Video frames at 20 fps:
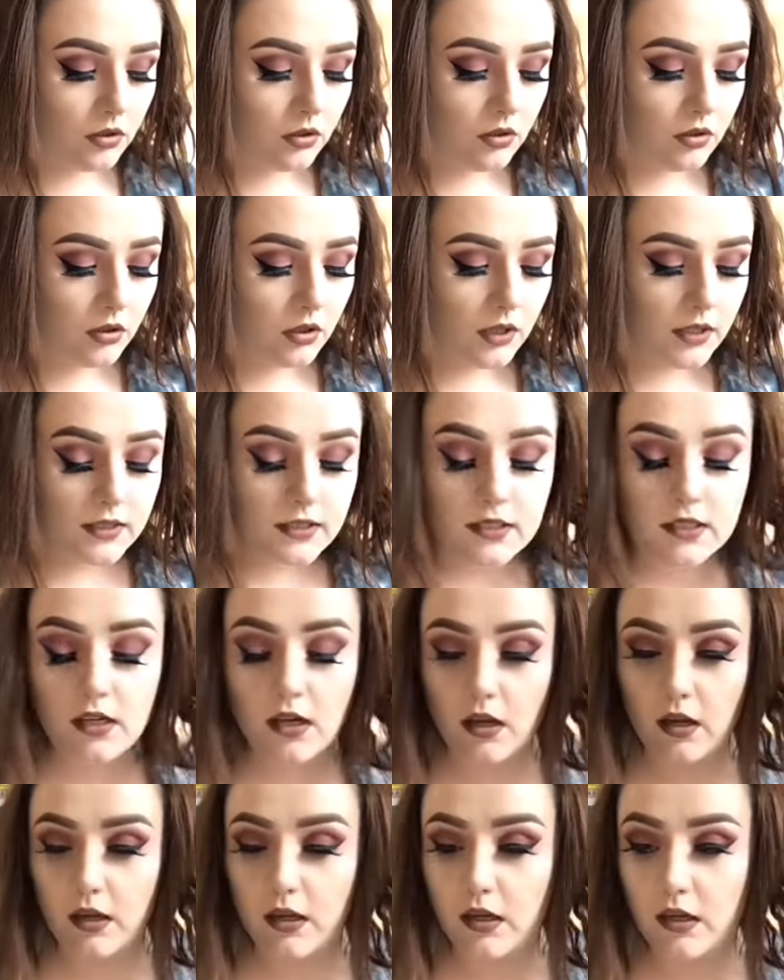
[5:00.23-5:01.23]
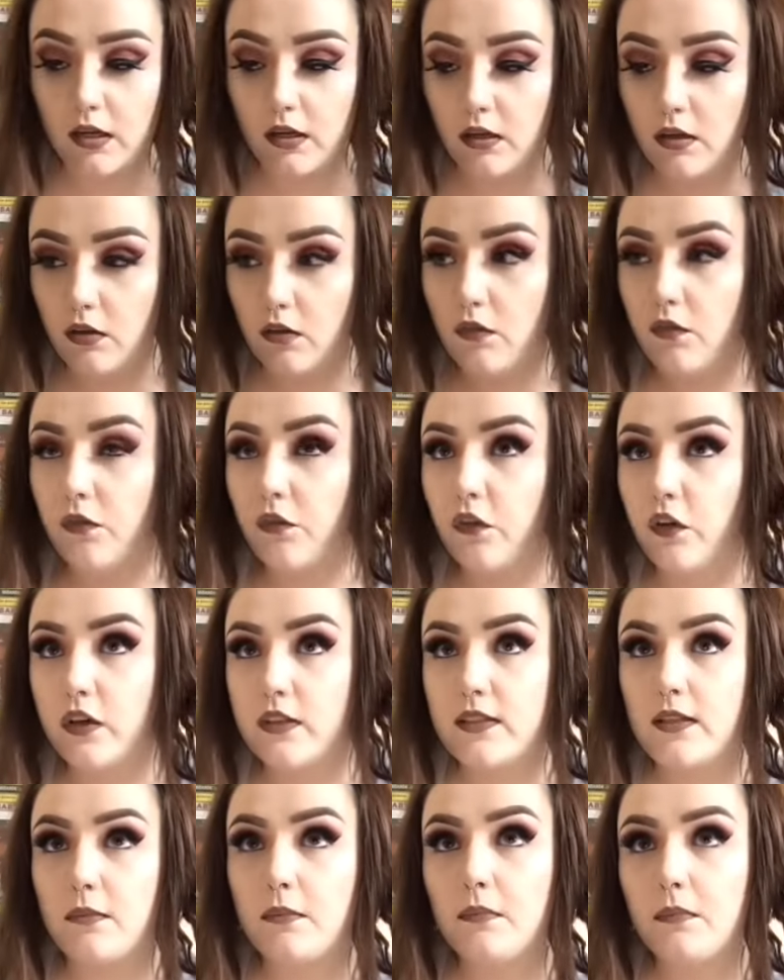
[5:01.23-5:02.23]
It's like, for
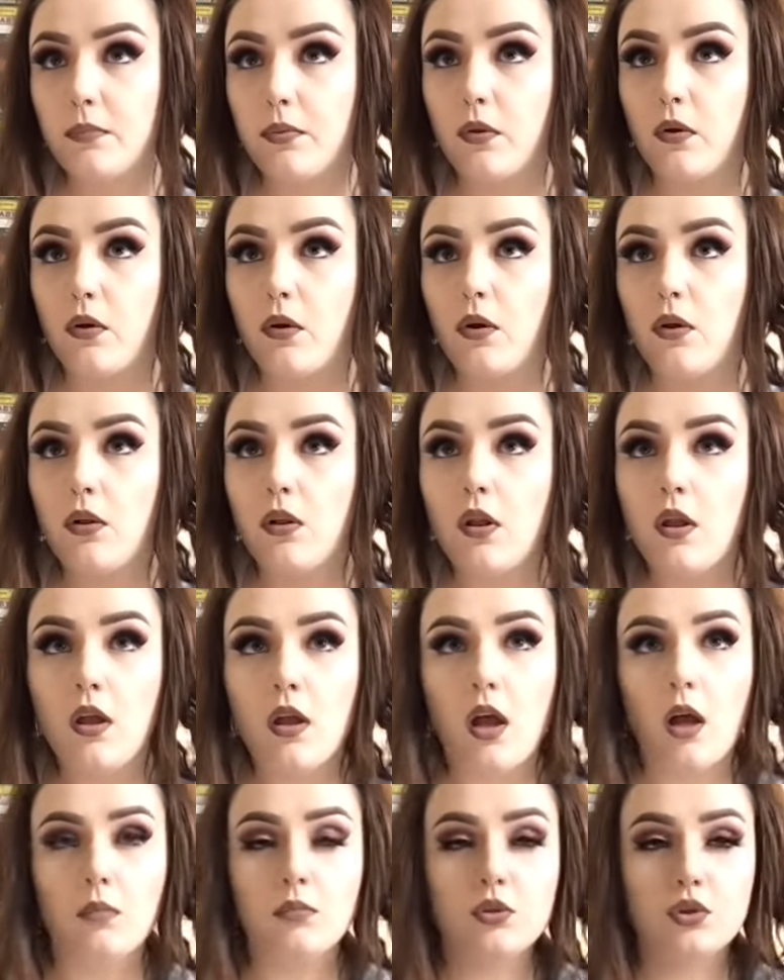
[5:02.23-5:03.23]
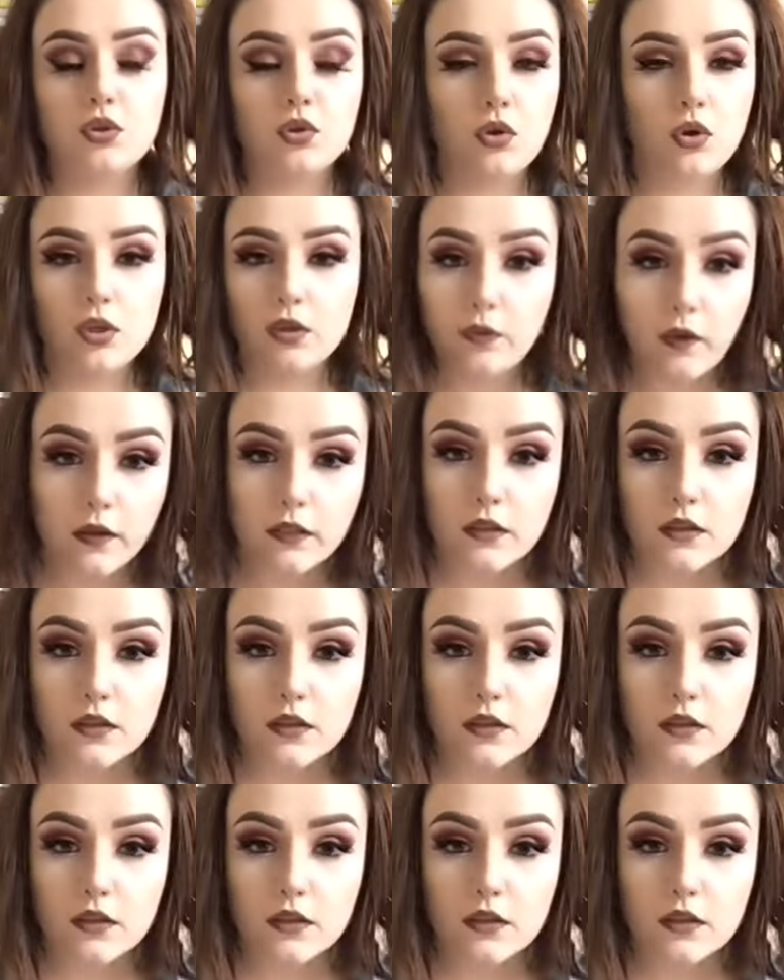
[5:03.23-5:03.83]
example, I'm sure you've had this